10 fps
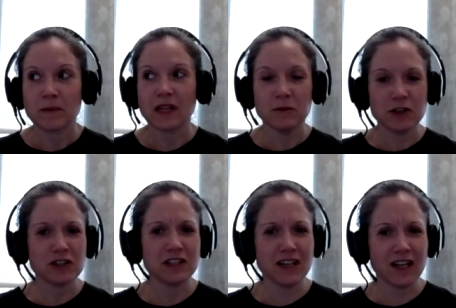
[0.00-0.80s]
I'm
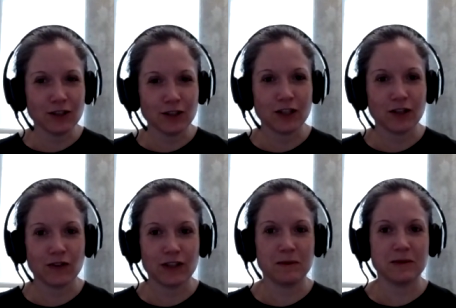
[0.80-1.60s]
usually not looking
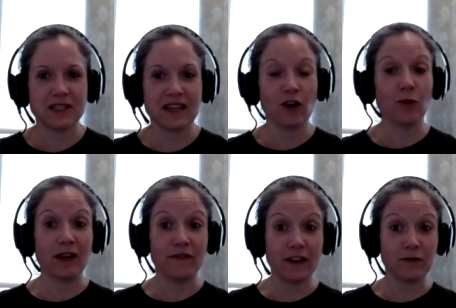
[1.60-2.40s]
for them to say, oh, my
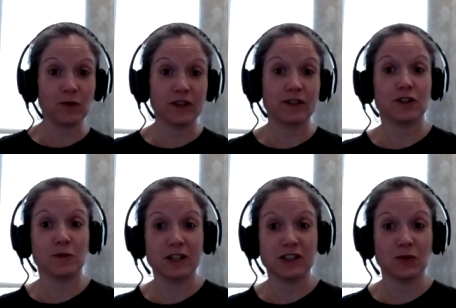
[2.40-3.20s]
favorite research
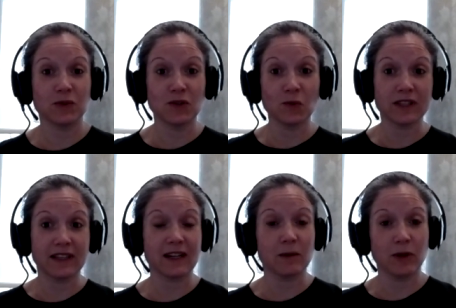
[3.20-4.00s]
project was the one
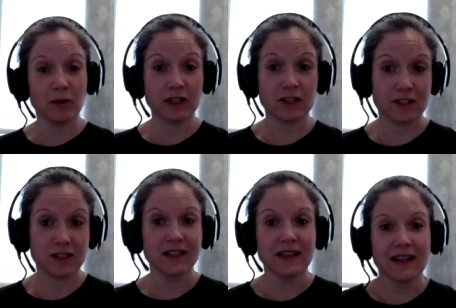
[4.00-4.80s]
that got published.
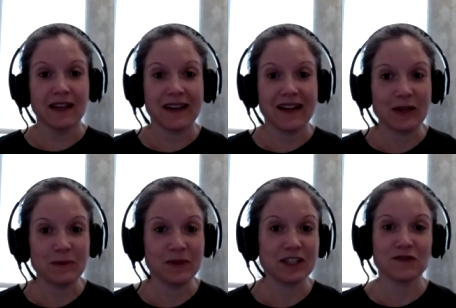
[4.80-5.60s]
Uh,
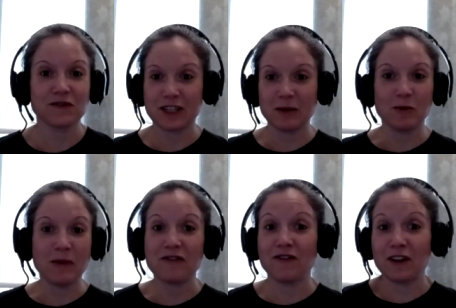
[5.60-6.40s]
because, for example,
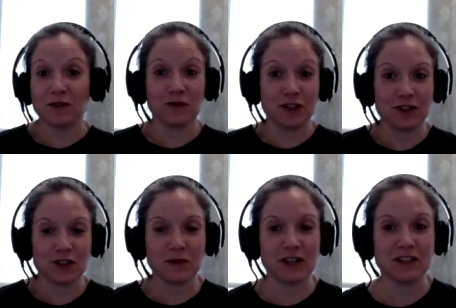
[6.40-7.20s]
my favorite
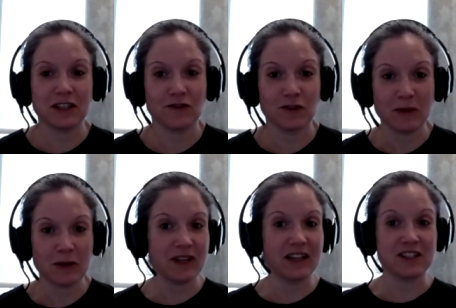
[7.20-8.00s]
research project from my
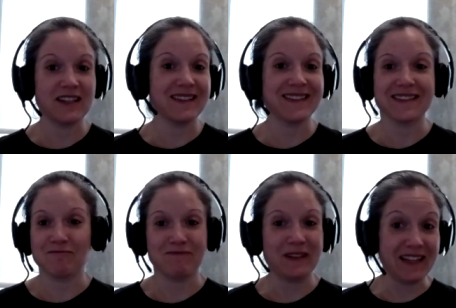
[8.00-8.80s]
PhD is
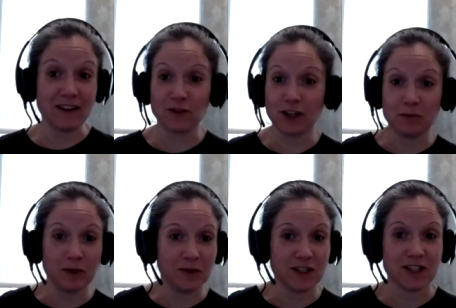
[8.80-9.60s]
it never got
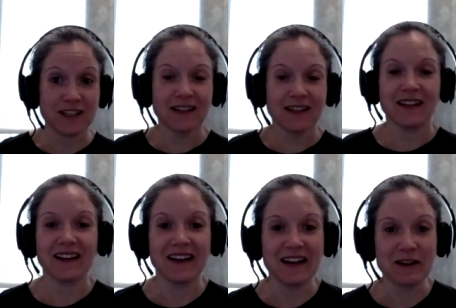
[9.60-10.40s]
published.
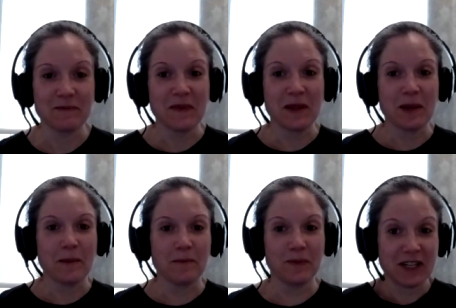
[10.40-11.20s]
Um,
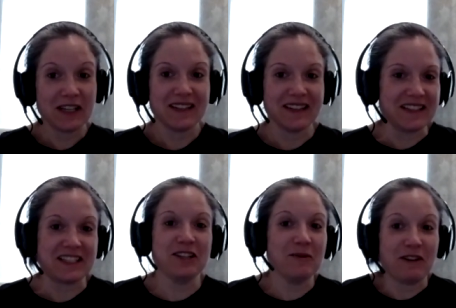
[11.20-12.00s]
but it, it's
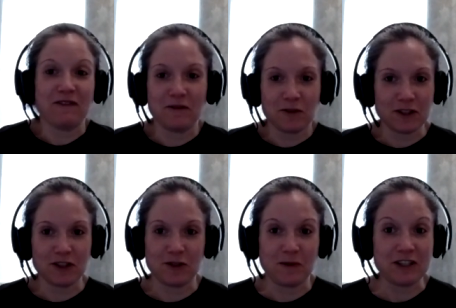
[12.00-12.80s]
still my favorite
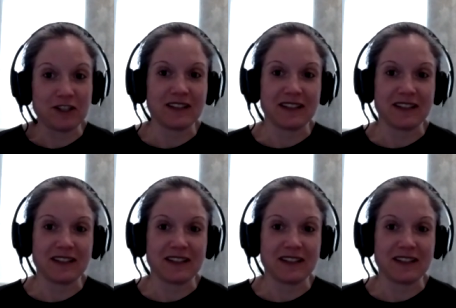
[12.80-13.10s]
research project.